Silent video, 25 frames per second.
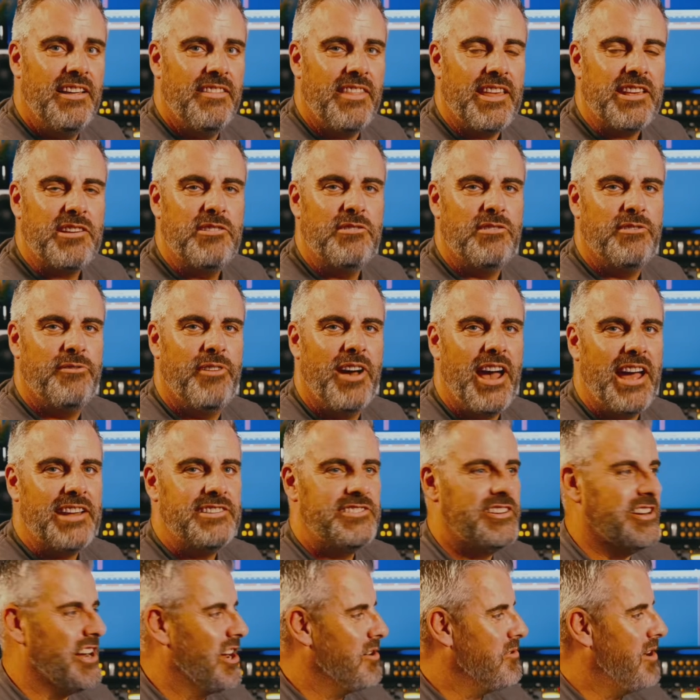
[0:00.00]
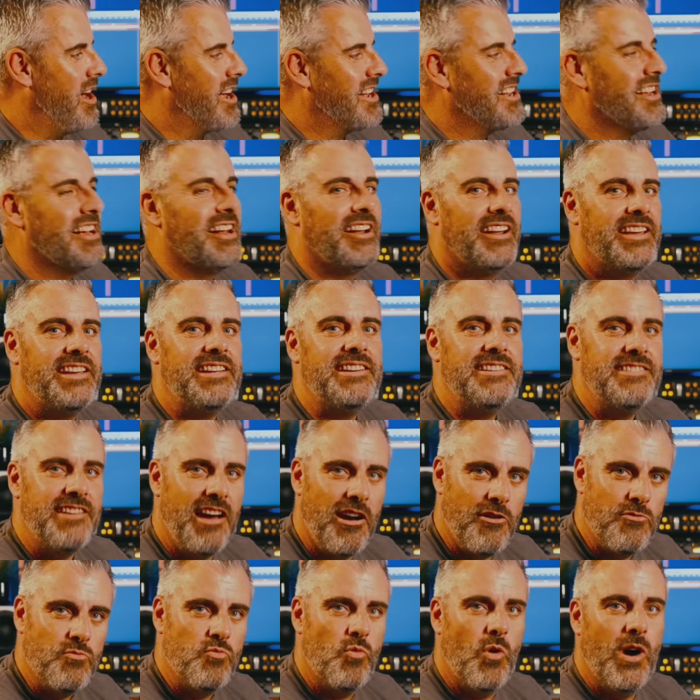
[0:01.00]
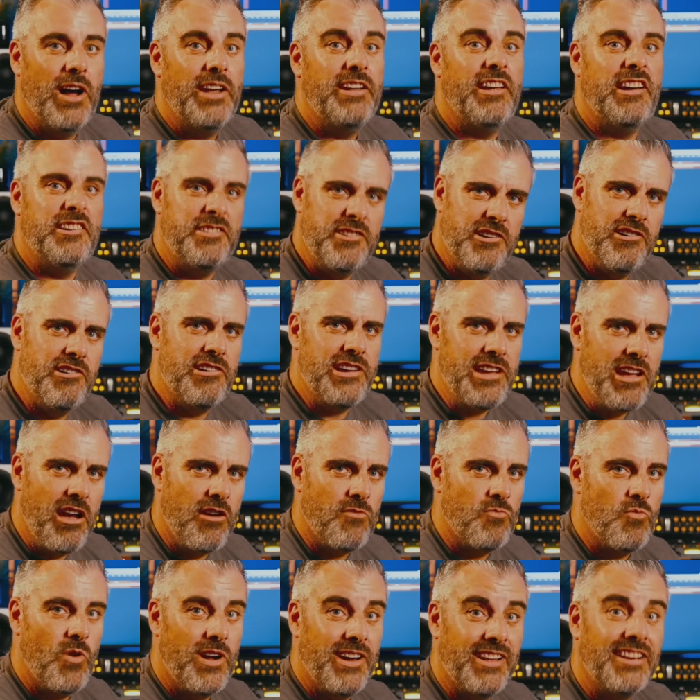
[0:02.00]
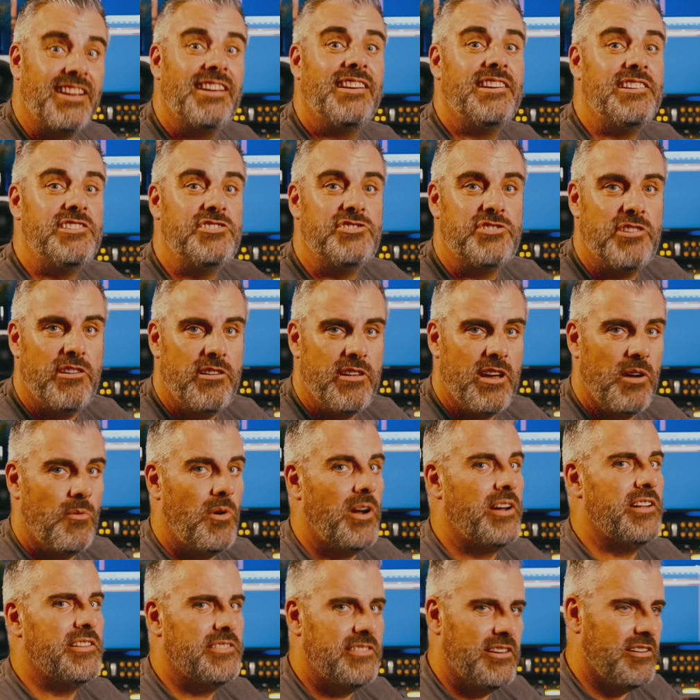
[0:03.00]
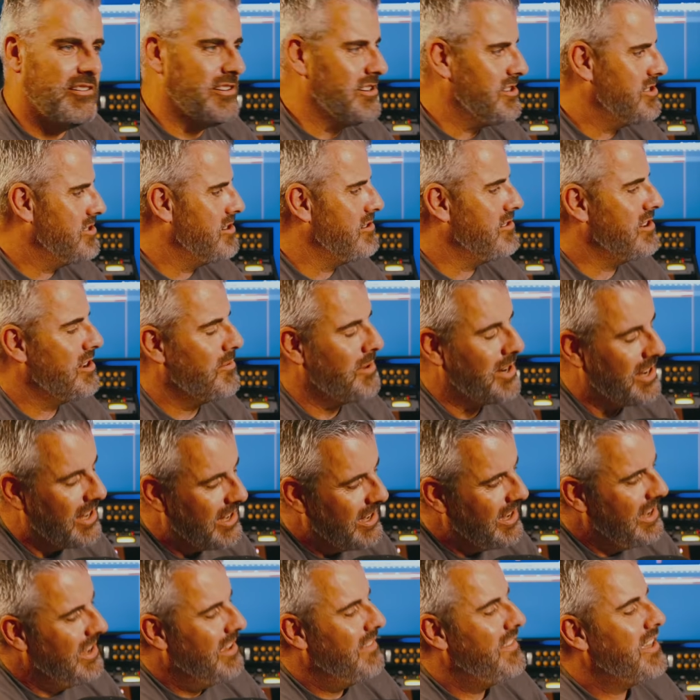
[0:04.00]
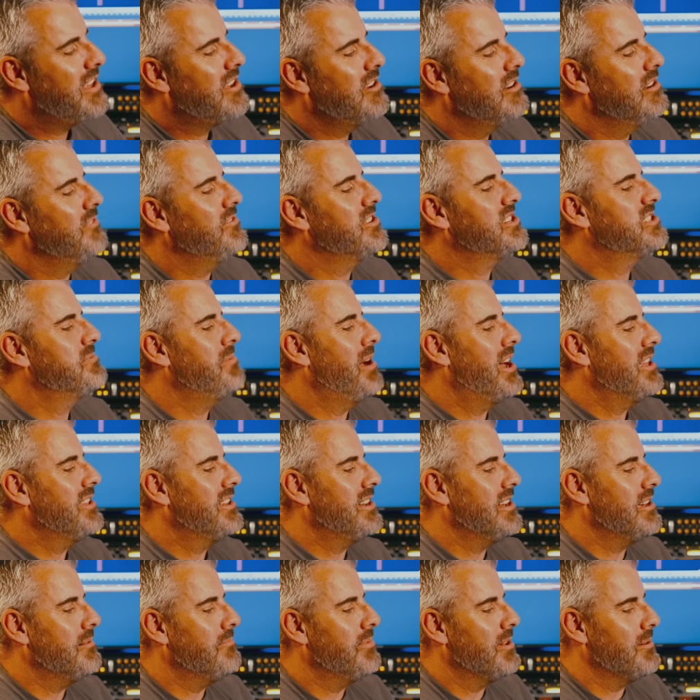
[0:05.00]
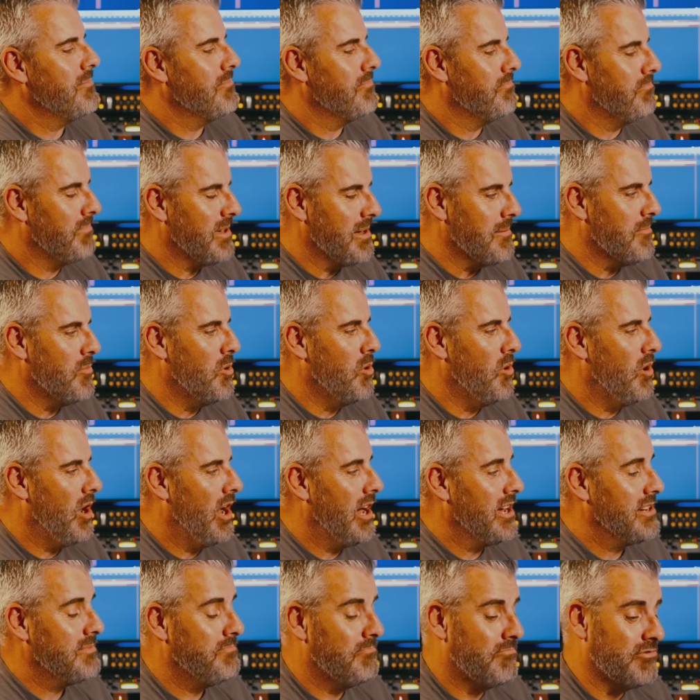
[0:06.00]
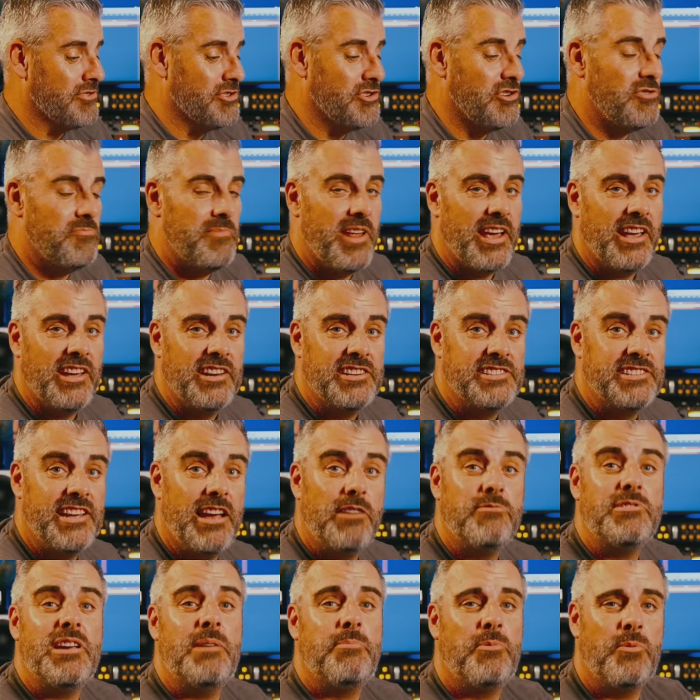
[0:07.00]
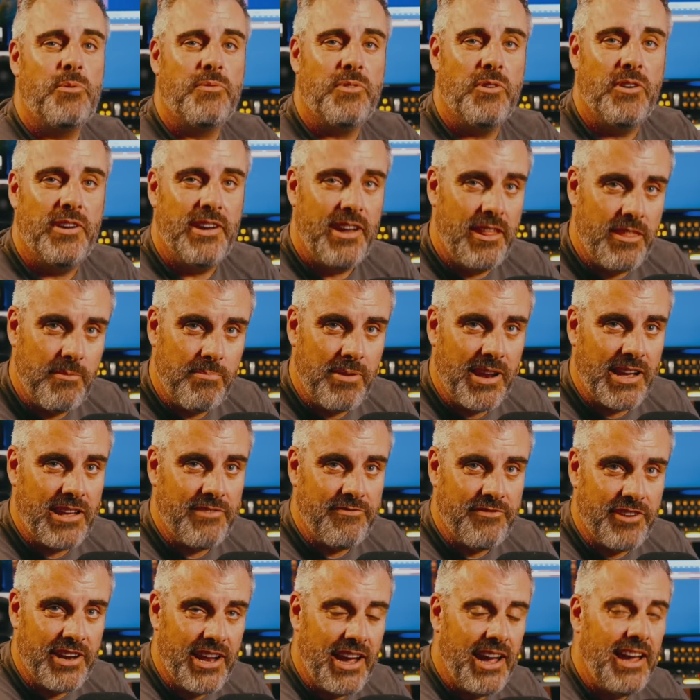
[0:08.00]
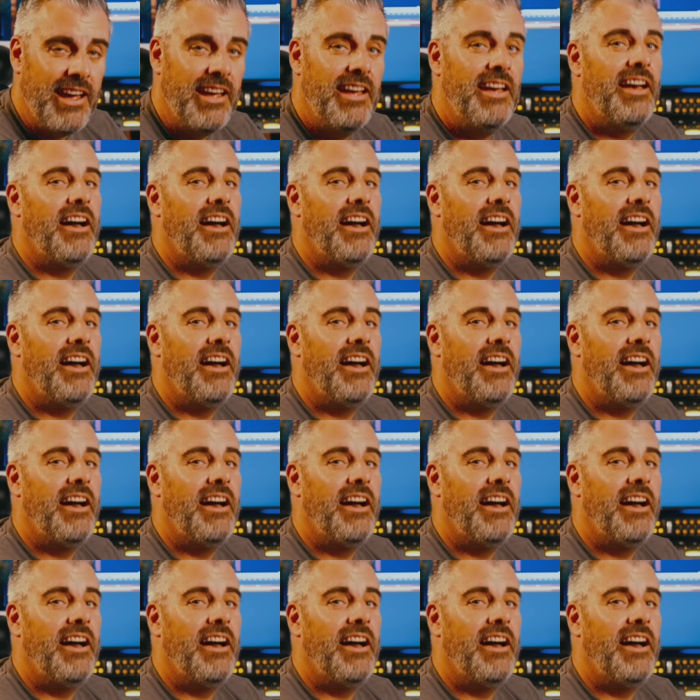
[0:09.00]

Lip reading: They could have had, you know, a clean home one, a dirty home one, a clean studio one, a dirty studio one. They could have expanded it a bit more. I presume they're going to say, oh yeah, but we've got another plugin for that.